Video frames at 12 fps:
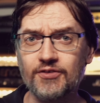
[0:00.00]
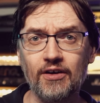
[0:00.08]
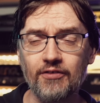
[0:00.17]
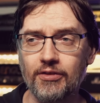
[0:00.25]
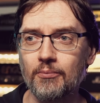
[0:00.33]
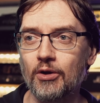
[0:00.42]
for
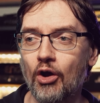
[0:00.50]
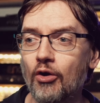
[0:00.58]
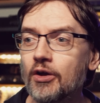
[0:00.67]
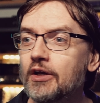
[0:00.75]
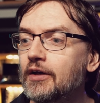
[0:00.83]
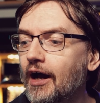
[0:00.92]
everything
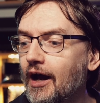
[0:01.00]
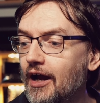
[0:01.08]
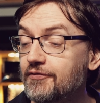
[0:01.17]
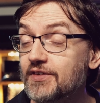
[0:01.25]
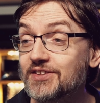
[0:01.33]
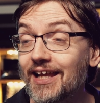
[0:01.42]
below.
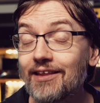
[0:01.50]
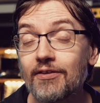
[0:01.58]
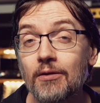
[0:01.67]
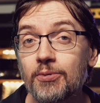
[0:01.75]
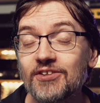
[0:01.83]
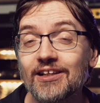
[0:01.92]
If there's
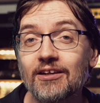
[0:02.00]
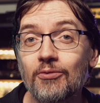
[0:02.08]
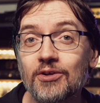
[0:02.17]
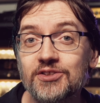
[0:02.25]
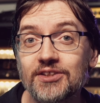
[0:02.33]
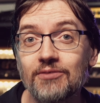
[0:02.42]
anything in particular you
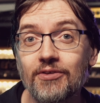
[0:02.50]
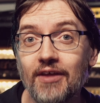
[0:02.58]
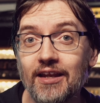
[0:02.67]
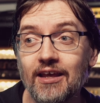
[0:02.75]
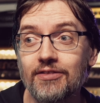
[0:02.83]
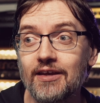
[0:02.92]
want to see with
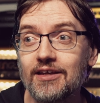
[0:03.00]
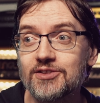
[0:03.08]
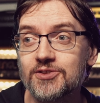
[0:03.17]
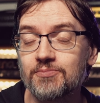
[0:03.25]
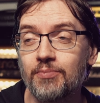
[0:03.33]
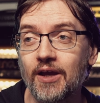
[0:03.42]
any of
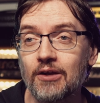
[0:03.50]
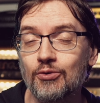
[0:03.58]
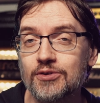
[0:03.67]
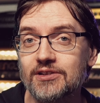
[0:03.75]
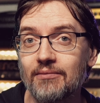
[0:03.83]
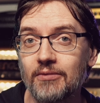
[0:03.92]
these
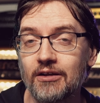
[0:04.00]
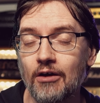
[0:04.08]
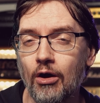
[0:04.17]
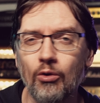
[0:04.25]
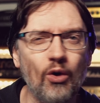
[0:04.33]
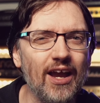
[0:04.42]
pedals, let me
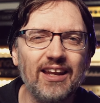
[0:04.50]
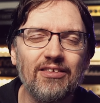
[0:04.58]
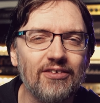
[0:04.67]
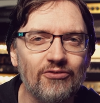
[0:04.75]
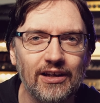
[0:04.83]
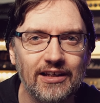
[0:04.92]
know, or
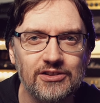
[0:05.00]
anything really